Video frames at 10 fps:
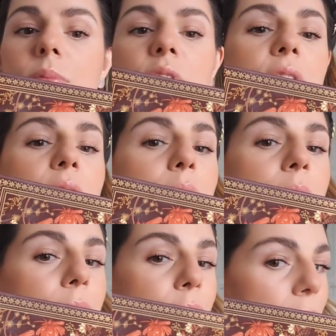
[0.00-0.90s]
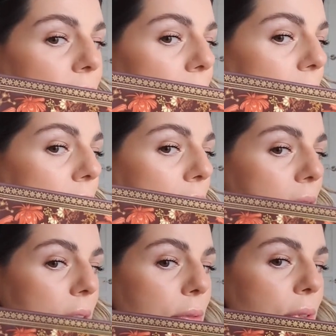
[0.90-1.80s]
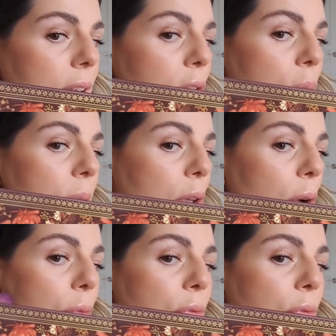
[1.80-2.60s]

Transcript: just to define and give a little bit of